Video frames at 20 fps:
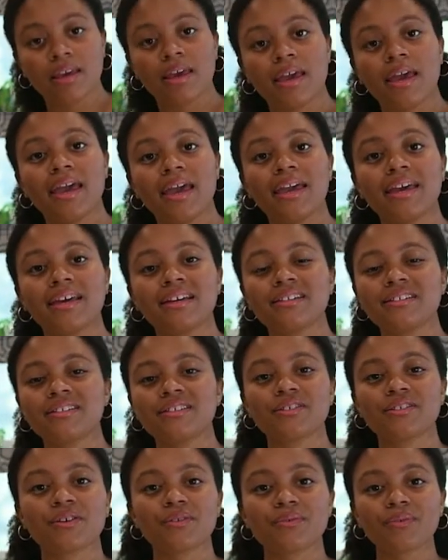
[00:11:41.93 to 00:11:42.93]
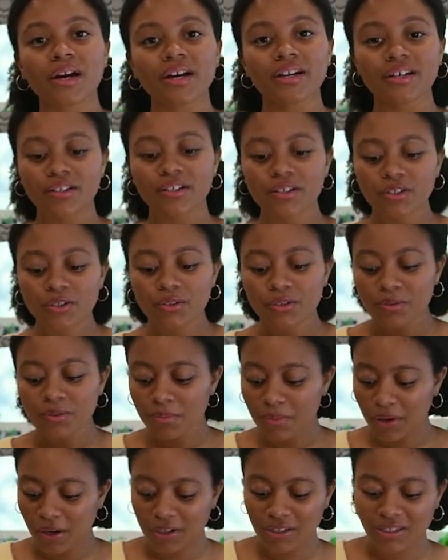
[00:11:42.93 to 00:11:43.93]
and oregano,
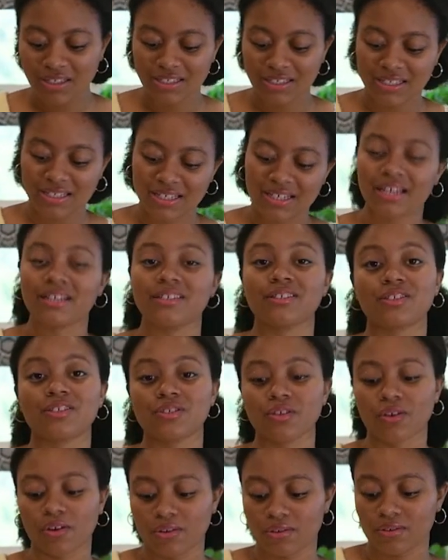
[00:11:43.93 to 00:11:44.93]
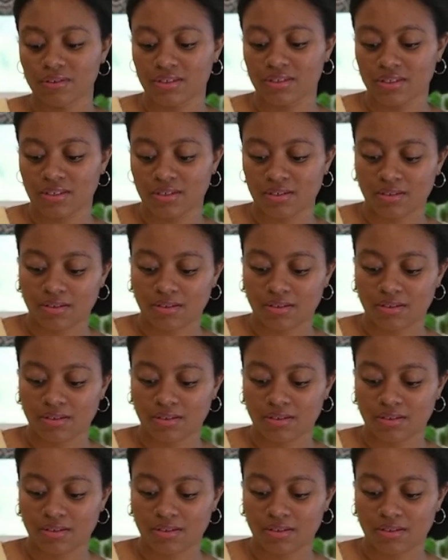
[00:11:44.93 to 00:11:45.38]
parsley, and salt.